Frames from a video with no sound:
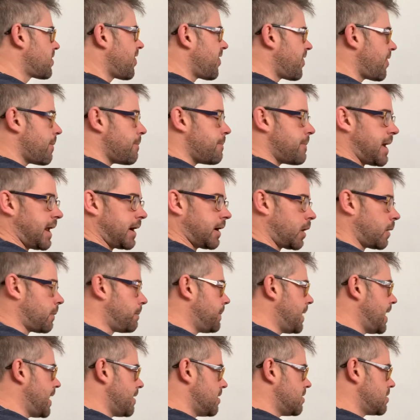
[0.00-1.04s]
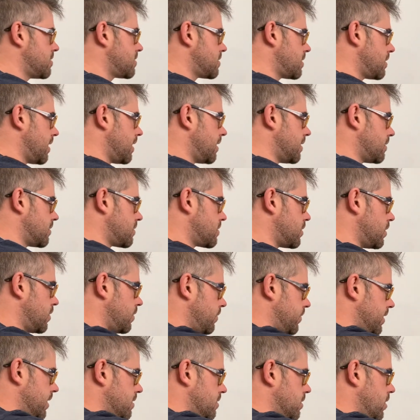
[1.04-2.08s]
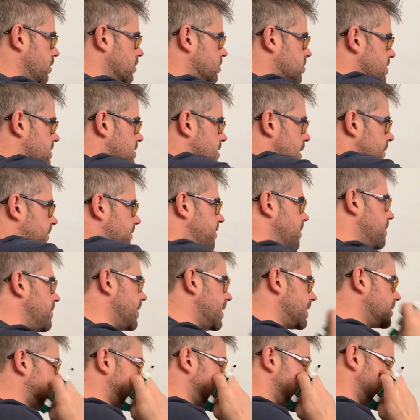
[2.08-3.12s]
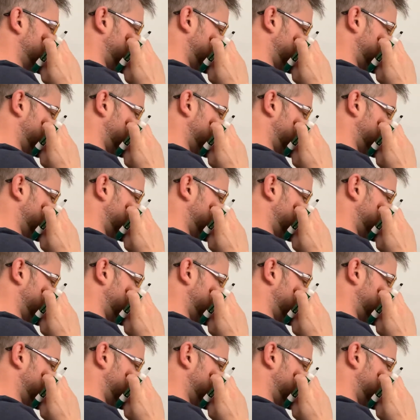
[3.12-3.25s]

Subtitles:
the better base. And so these all just come from that change